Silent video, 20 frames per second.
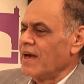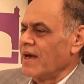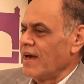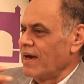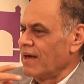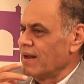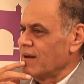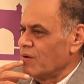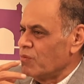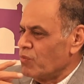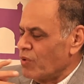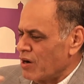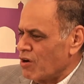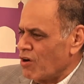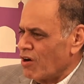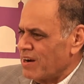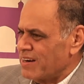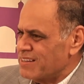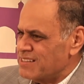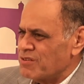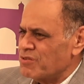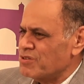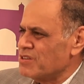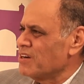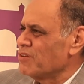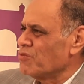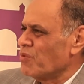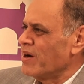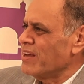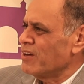And when it got listed, it was
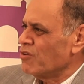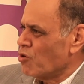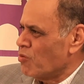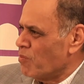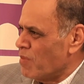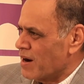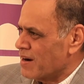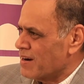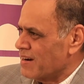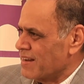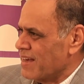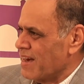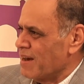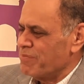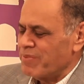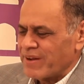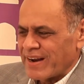a 20 crore market cap.